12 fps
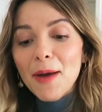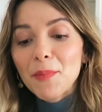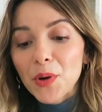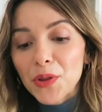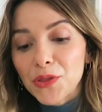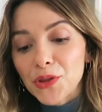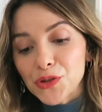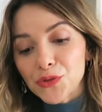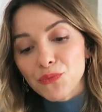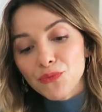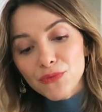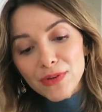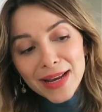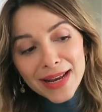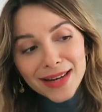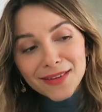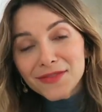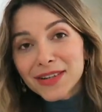I bought this
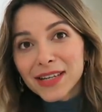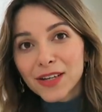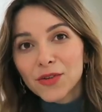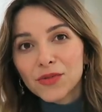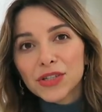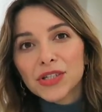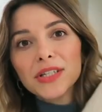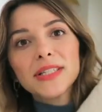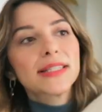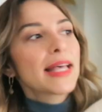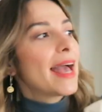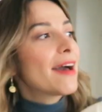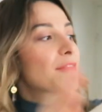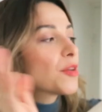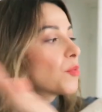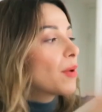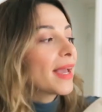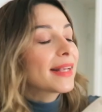really really gorgeous
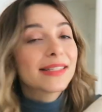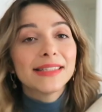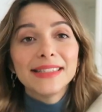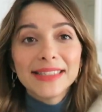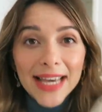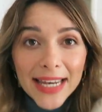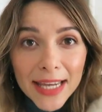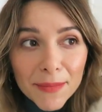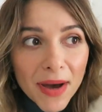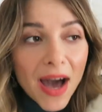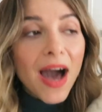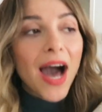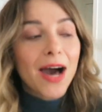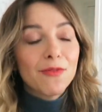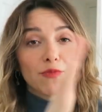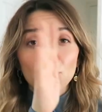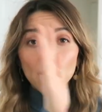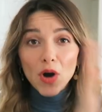heavyweight denim
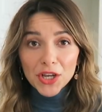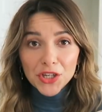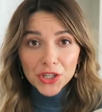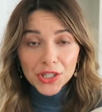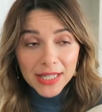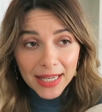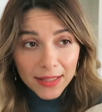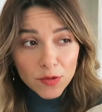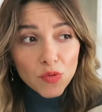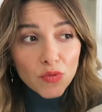I've washed it